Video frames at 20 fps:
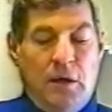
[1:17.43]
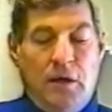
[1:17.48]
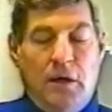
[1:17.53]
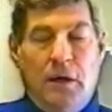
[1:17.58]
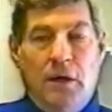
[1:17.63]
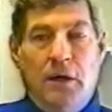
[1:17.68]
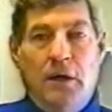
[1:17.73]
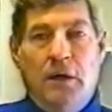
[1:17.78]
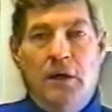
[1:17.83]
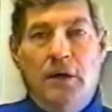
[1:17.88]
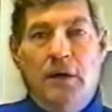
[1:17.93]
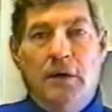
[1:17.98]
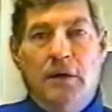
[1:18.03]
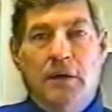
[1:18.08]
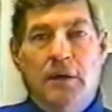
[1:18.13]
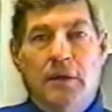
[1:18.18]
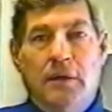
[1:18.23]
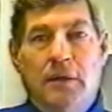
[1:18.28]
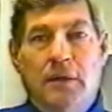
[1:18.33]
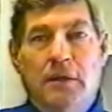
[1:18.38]

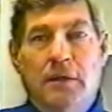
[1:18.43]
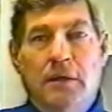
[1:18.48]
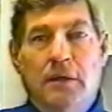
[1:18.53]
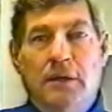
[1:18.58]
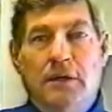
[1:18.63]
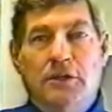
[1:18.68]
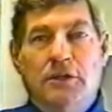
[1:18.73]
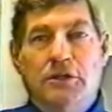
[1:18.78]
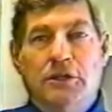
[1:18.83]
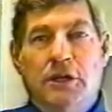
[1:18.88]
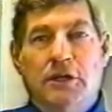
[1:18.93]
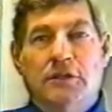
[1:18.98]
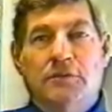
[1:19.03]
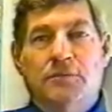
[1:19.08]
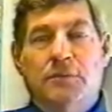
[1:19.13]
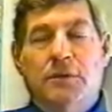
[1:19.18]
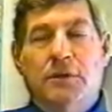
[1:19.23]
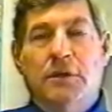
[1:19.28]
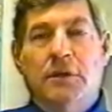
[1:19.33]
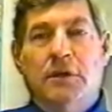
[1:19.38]
The
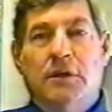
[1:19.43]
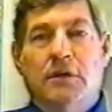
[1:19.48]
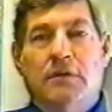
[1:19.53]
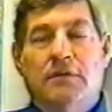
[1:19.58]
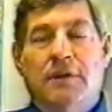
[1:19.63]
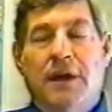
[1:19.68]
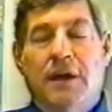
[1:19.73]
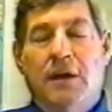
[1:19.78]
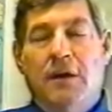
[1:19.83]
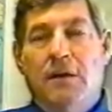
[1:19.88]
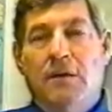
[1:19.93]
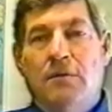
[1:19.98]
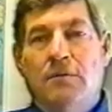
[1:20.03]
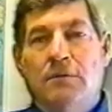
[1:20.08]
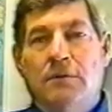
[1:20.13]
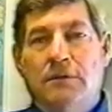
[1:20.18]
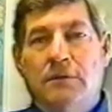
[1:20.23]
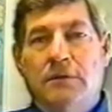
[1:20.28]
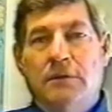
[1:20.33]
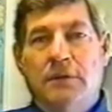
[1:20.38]
adjustment of how
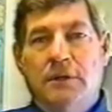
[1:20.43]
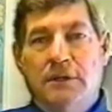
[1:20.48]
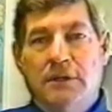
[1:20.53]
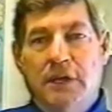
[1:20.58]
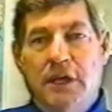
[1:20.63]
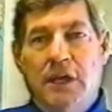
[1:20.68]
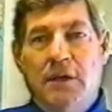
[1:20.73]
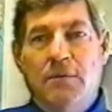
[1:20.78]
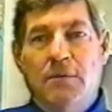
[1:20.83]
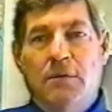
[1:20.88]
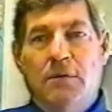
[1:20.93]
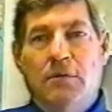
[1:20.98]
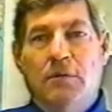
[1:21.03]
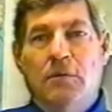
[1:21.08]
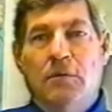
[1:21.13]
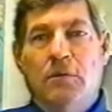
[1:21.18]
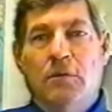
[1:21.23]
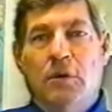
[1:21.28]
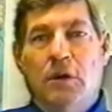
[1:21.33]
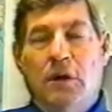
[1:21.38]
the
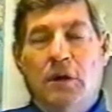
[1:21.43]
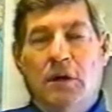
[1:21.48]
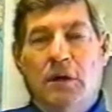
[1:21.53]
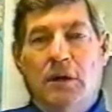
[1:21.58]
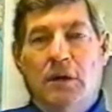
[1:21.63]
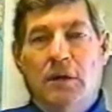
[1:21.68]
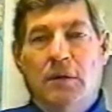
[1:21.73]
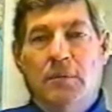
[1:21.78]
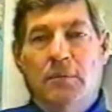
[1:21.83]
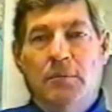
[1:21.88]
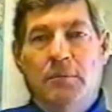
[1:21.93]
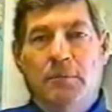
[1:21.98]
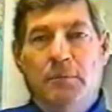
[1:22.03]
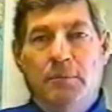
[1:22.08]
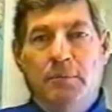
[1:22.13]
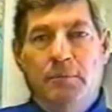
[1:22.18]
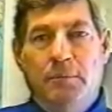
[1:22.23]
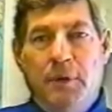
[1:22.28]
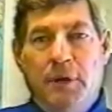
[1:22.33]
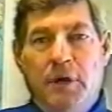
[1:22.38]
table
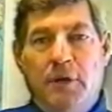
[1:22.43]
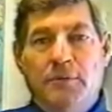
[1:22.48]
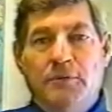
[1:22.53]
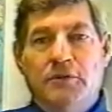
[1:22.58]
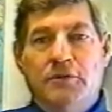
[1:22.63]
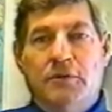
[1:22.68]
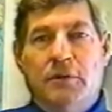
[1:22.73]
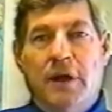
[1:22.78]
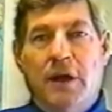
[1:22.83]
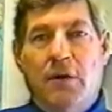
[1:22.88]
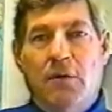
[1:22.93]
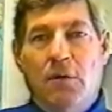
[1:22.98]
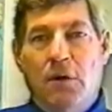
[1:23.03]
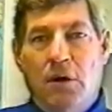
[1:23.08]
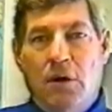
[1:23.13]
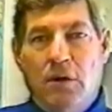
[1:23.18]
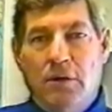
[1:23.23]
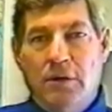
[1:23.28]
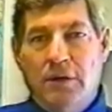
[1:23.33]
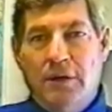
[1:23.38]
bumps or how
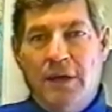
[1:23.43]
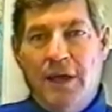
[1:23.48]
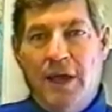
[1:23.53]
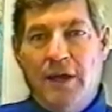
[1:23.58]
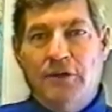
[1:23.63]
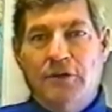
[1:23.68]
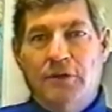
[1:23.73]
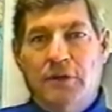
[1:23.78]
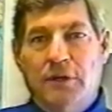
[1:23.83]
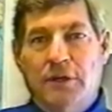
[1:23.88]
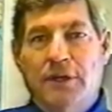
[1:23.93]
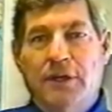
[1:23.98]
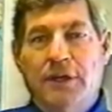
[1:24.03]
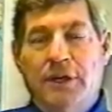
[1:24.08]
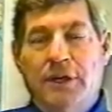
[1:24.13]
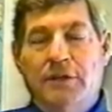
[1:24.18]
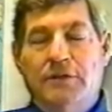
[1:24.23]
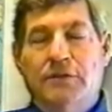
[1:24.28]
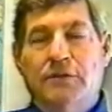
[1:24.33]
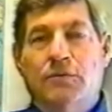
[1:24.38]
hard it actually
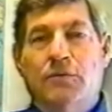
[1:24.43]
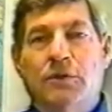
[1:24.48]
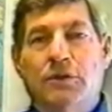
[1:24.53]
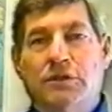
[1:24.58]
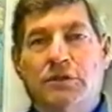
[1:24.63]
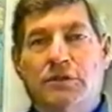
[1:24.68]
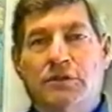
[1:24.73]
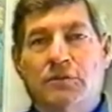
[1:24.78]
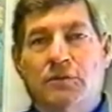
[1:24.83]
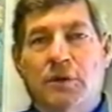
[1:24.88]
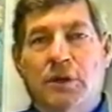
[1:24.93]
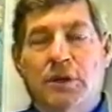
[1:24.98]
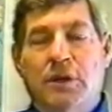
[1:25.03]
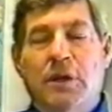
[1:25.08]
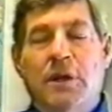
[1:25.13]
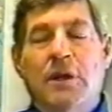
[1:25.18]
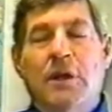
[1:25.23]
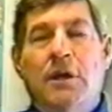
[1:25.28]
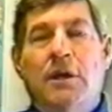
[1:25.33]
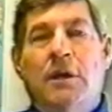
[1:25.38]
hits, which is what
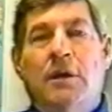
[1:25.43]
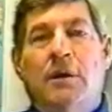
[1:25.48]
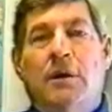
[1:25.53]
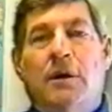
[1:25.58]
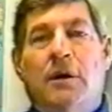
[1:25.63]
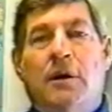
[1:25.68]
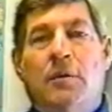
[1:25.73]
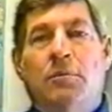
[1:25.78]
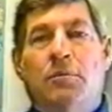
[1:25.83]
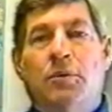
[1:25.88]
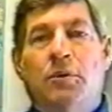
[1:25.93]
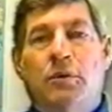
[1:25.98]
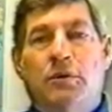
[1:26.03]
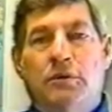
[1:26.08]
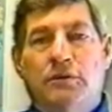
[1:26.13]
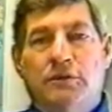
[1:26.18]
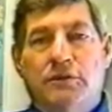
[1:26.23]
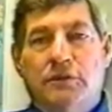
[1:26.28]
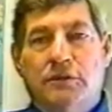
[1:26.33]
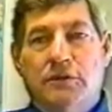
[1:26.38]

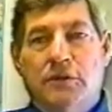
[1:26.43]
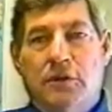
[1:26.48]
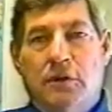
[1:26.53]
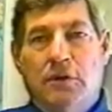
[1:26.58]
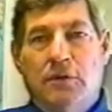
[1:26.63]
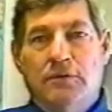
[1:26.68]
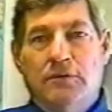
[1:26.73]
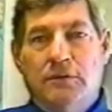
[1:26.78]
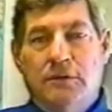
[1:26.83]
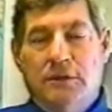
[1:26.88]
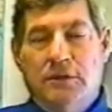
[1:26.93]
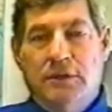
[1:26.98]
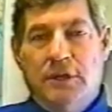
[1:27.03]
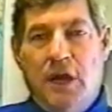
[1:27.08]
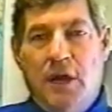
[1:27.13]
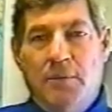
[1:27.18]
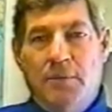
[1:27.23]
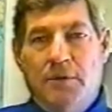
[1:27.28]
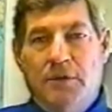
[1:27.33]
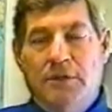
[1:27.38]
pulls the gold to the
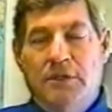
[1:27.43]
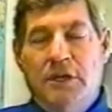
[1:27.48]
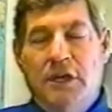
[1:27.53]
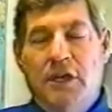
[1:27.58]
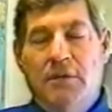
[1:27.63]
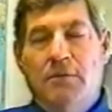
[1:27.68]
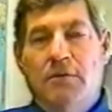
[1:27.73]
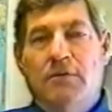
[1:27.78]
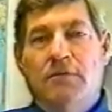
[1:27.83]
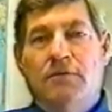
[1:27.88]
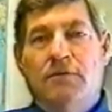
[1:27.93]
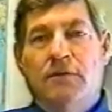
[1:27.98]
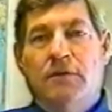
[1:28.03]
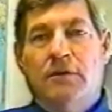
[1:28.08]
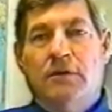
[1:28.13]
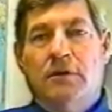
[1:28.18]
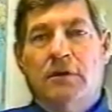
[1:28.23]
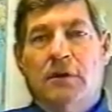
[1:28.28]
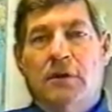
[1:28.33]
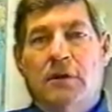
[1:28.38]
top of the table
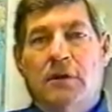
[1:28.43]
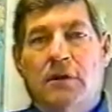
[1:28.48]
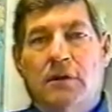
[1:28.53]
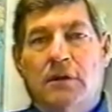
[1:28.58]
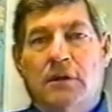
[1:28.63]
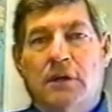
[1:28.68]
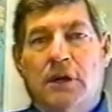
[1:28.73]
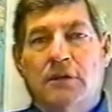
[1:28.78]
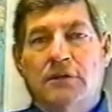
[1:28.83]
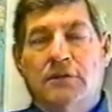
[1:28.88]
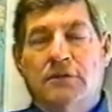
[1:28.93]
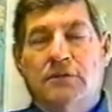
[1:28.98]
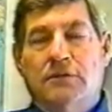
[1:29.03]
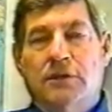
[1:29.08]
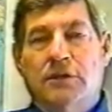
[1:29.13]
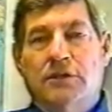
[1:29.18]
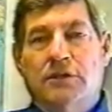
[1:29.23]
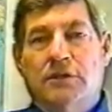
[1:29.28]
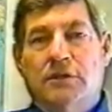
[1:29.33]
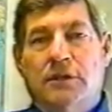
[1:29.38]
for our
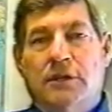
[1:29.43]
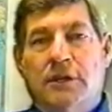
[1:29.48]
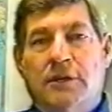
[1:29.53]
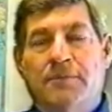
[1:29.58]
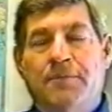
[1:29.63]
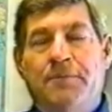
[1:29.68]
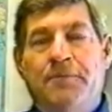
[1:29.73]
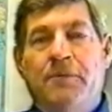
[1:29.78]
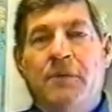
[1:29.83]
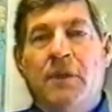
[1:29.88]
concentration line,